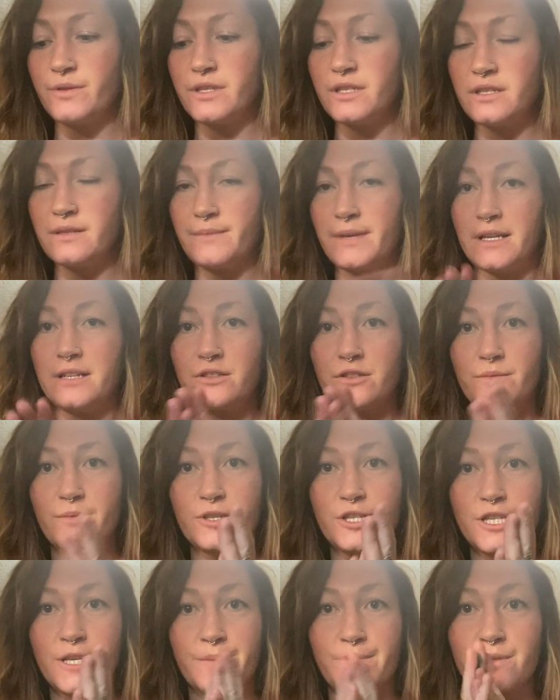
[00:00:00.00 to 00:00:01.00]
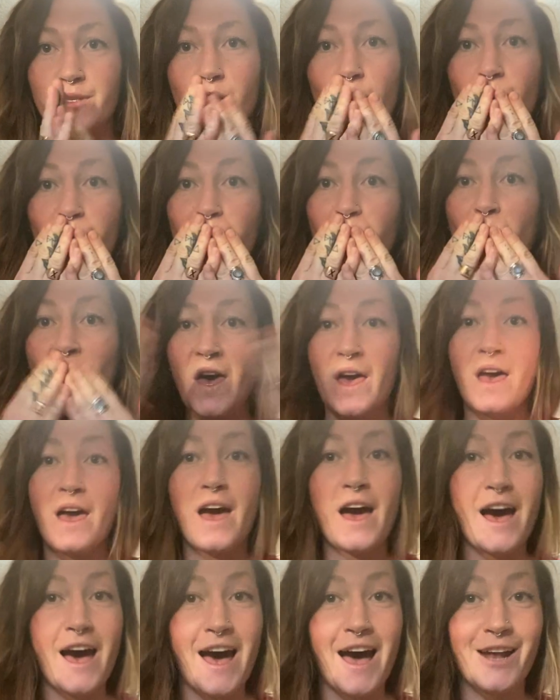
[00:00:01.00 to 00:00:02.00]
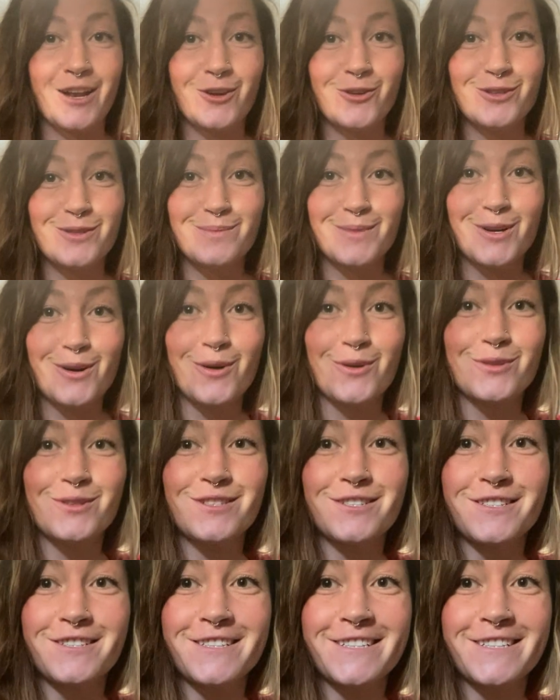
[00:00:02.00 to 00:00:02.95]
easy to make, super cheap. So adios, amigos.